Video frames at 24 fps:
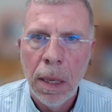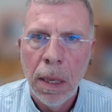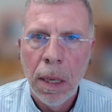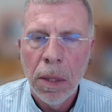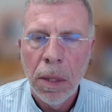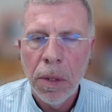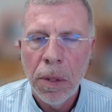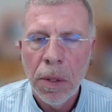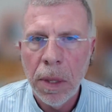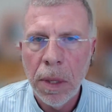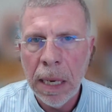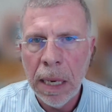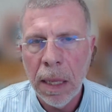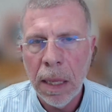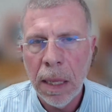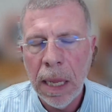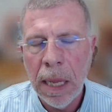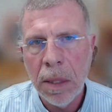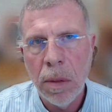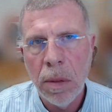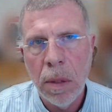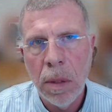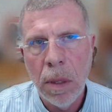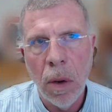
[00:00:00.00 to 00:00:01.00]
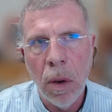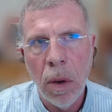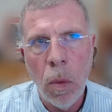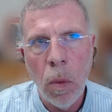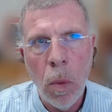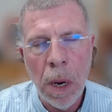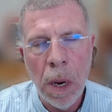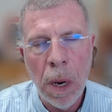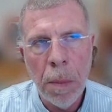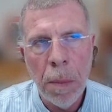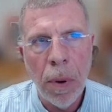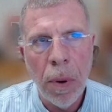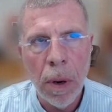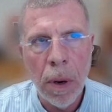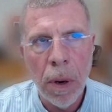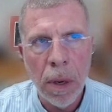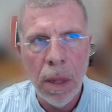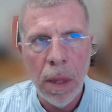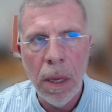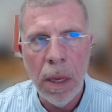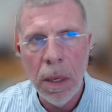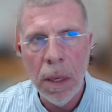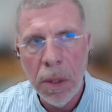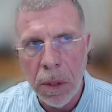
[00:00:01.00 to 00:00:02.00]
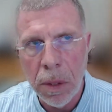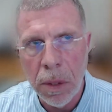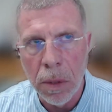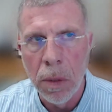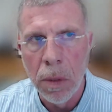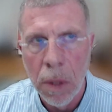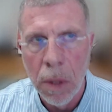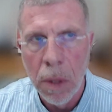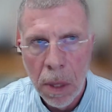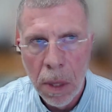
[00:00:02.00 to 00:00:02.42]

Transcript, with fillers: So that, that's you know one part of the issue.